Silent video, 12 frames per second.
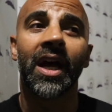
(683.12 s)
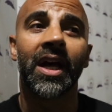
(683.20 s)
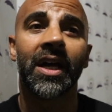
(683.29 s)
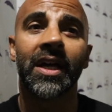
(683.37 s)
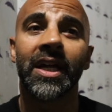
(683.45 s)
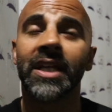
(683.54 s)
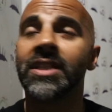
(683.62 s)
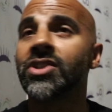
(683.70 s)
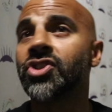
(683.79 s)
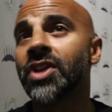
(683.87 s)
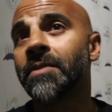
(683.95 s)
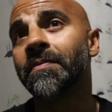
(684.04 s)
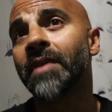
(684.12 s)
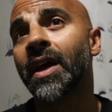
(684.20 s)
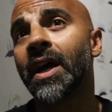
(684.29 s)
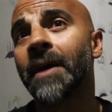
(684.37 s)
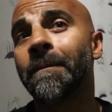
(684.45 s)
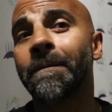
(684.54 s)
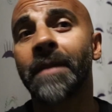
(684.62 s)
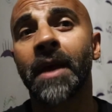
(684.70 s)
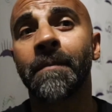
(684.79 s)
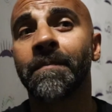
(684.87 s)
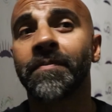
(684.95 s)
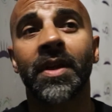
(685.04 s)
Uh, in the gym um,
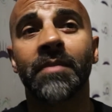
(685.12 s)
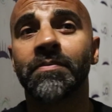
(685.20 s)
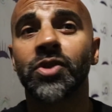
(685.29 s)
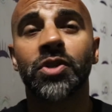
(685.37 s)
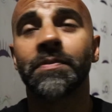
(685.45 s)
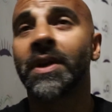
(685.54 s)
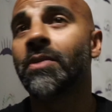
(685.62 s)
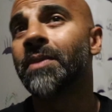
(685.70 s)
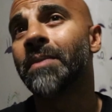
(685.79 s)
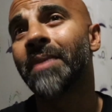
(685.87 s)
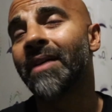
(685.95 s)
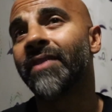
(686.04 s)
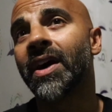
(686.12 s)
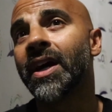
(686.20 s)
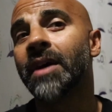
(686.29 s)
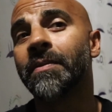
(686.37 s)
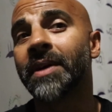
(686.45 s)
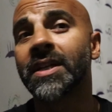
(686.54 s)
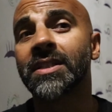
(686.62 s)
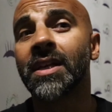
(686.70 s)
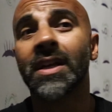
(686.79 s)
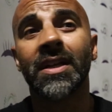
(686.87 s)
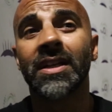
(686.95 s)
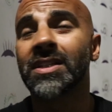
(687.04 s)
and, and just becoming a better fighter because
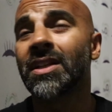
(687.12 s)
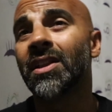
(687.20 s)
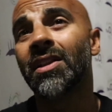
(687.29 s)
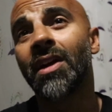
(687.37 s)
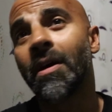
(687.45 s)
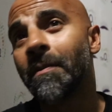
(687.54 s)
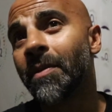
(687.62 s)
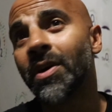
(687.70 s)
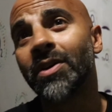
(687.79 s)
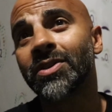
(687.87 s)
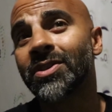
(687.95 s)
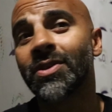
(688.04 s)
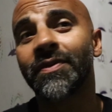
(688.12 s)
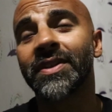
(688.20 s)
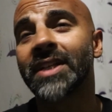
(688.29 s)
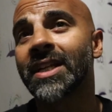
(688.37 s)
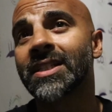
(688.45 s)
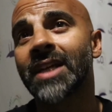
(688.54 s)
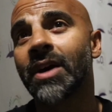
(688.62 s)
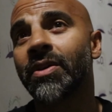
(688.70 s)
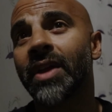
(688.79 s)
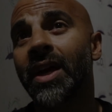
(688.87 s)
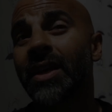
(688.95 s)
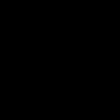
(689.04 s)
there's a lot more tougher tests out
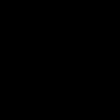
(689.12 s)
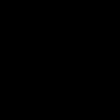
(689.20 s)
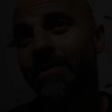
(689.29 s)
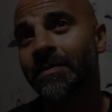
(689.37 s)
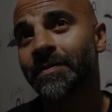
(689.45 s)
there, you know.